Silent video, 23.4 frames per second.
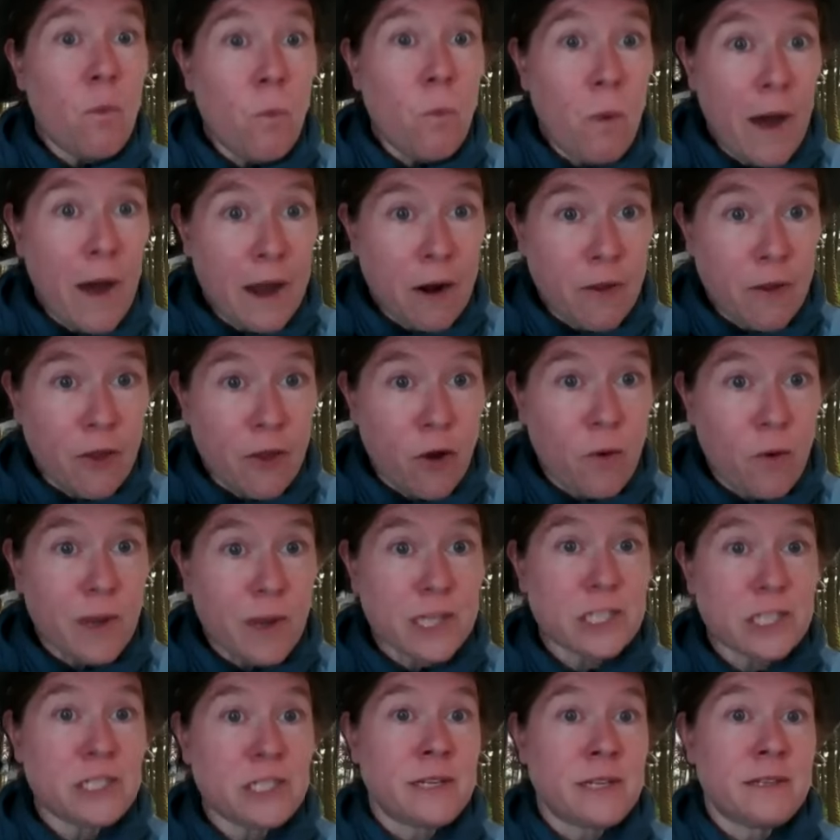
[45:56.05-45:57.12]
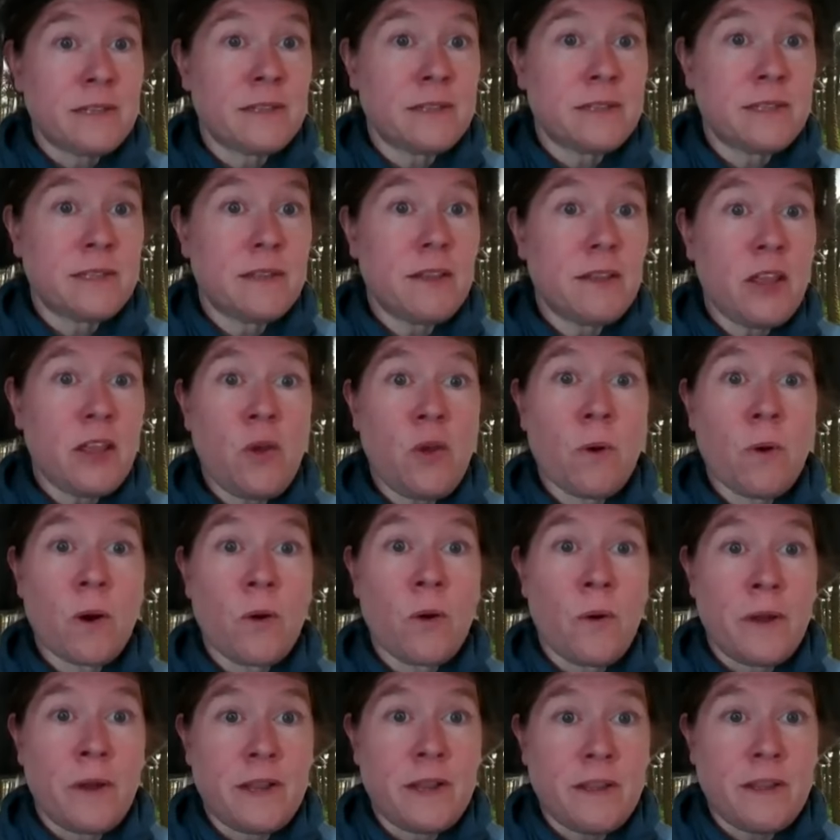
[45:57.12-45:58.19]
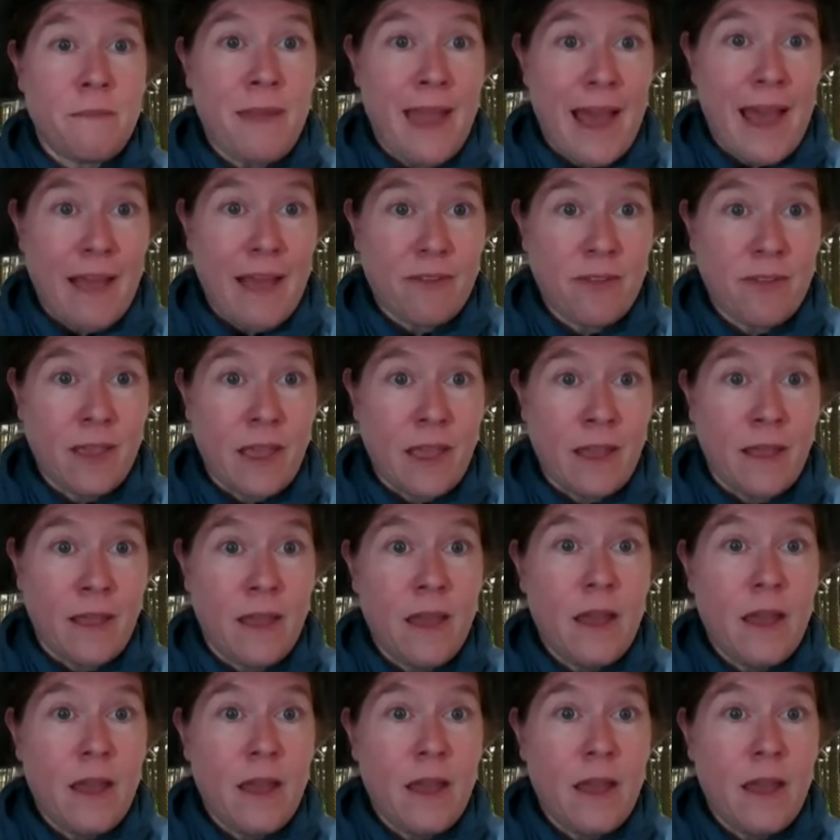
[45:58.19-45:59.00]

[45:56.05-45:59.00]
what are the questions that you are going to be asking